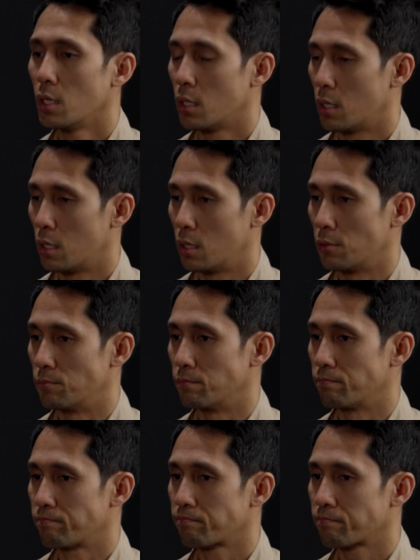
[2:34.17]

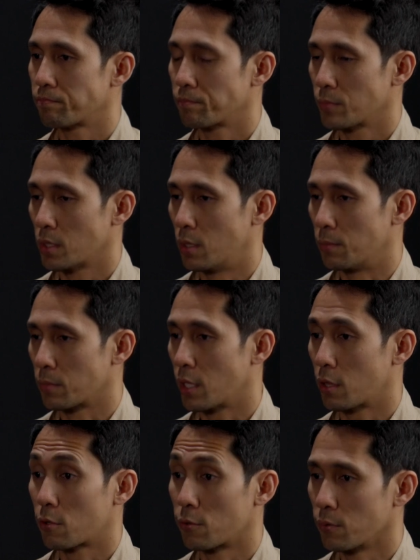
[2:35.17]
um,
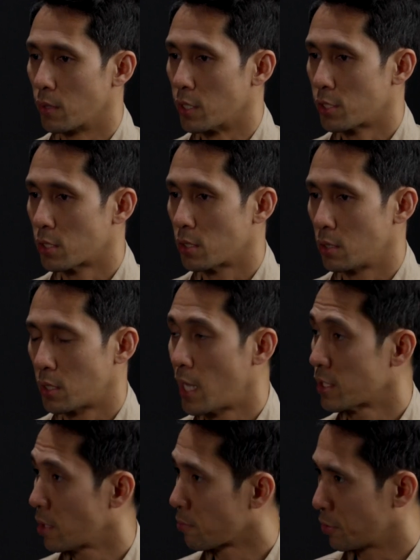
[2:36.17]
get through this.
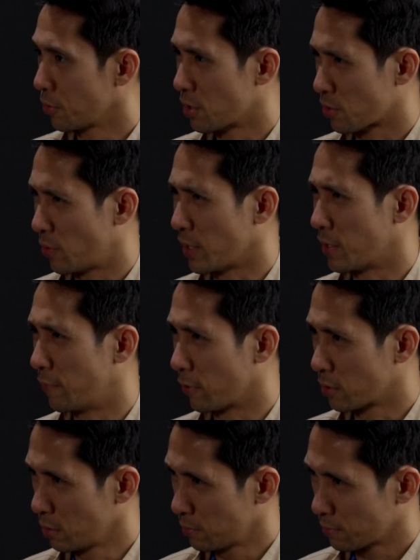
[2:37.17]
Task number 2 is quite difficult